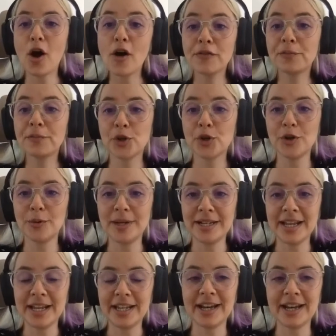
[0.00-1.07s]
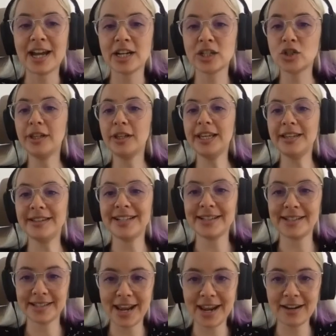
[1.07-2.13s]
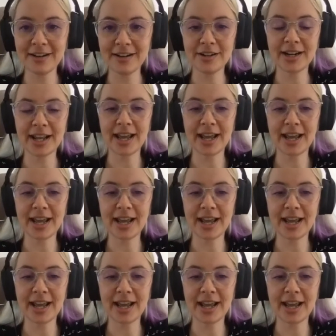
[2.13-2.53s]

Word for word: of procurement data, actually the standard